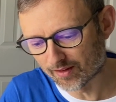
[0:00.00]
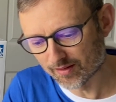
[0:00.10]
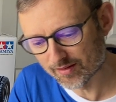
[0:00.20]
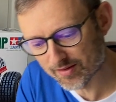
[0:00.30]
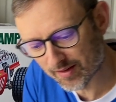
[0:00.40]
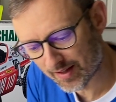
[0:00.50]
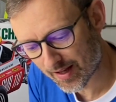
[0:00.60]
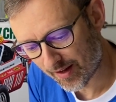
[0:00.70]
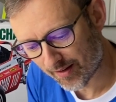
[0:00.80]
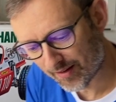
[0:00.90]
So
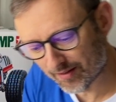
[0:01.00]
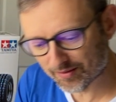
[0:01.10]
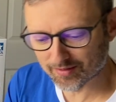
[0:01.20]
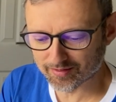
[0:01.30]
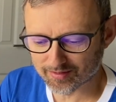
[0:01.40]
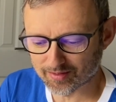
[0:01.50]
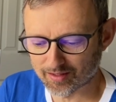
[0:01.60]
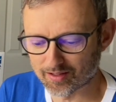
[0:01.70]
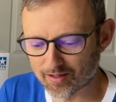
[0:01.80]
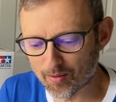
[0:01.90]
yeah,
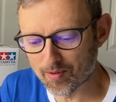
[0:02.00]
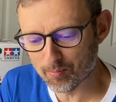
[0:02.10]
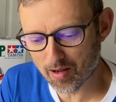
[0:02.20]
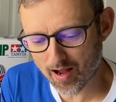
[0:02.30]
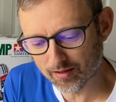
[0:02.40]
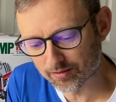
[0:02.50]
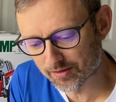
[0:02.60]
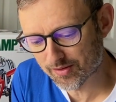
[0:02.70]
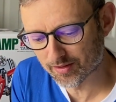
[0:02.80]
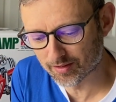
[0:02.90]
going back
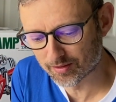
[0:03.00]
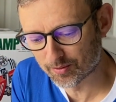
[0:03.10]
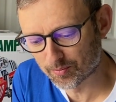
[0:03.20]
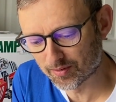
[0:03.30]
onto